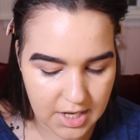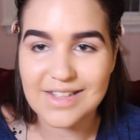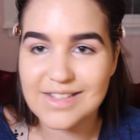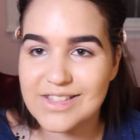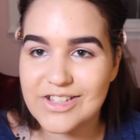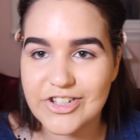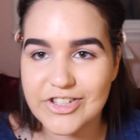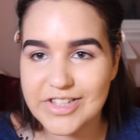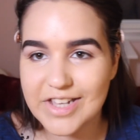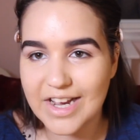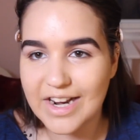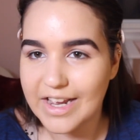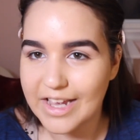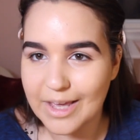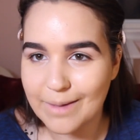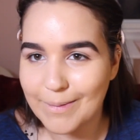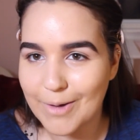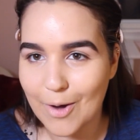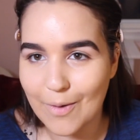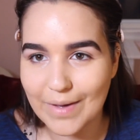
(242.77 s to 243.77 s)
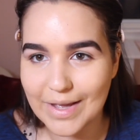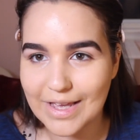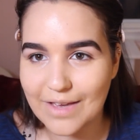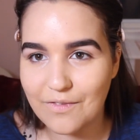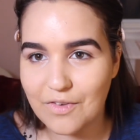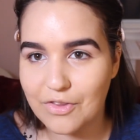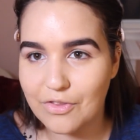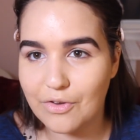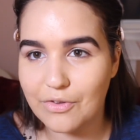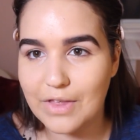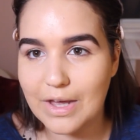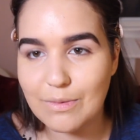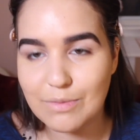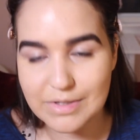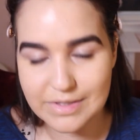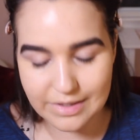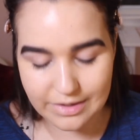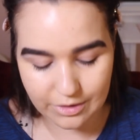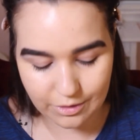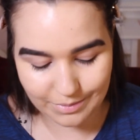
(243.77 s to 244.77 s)
Let's just kind of keep going, even though that
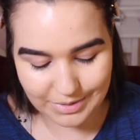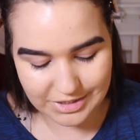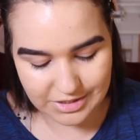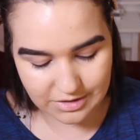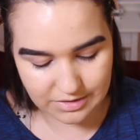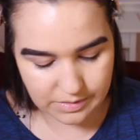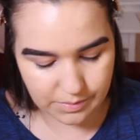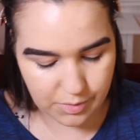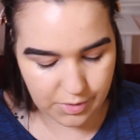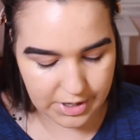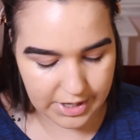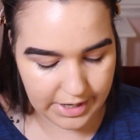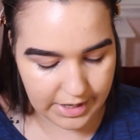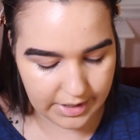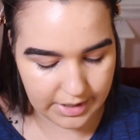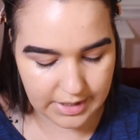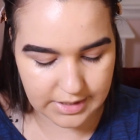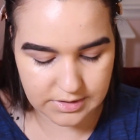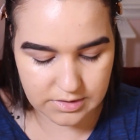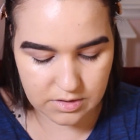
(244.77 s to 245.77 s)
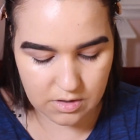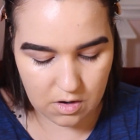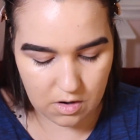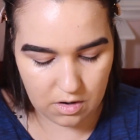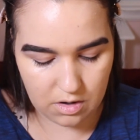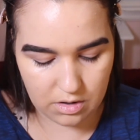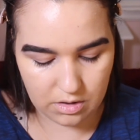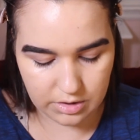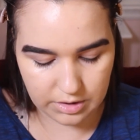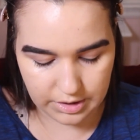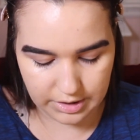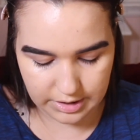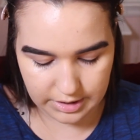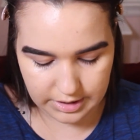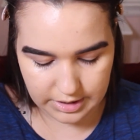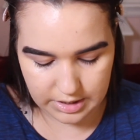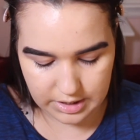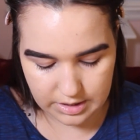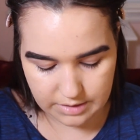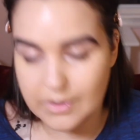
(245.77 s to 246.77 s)
was a little bit disappointing. It's all
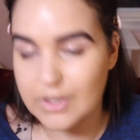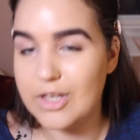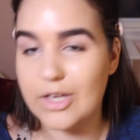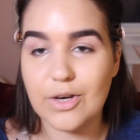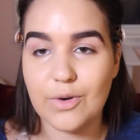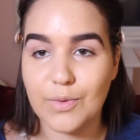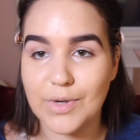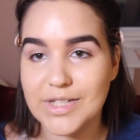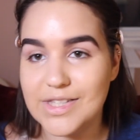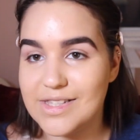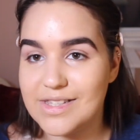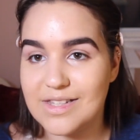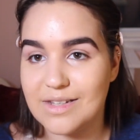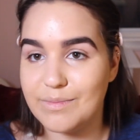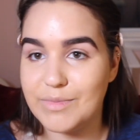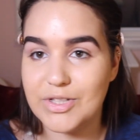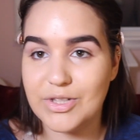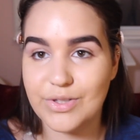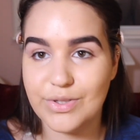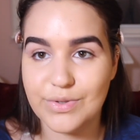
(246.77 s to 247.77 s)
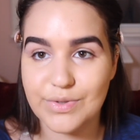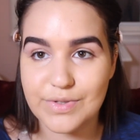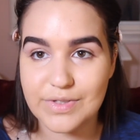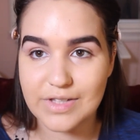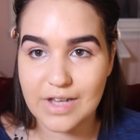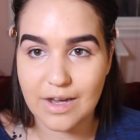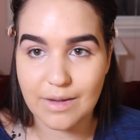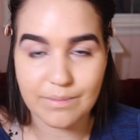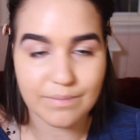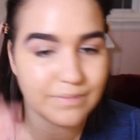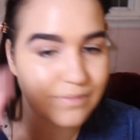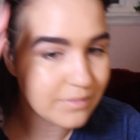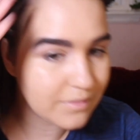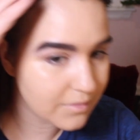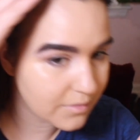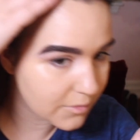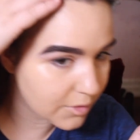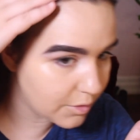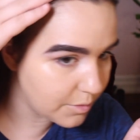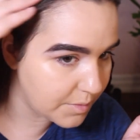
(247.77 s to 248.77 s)
good. You win some, you lose some.
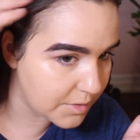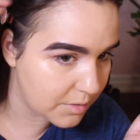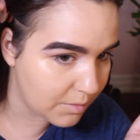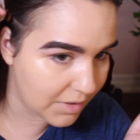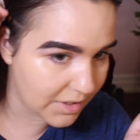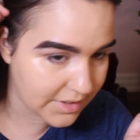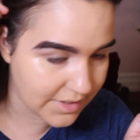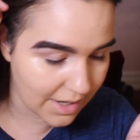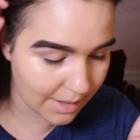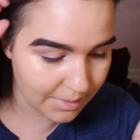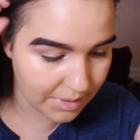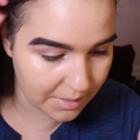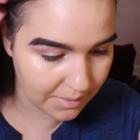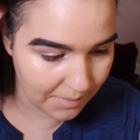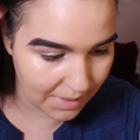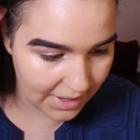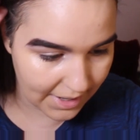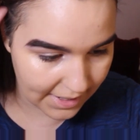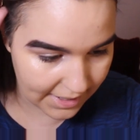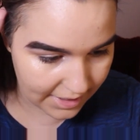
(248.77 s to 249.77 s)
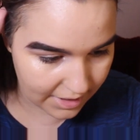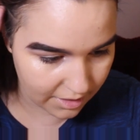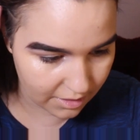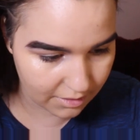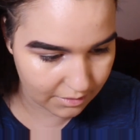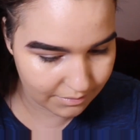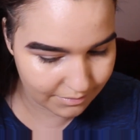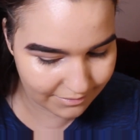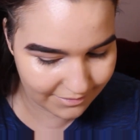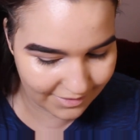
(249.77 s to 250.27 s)
Oops, what is happening to my hair?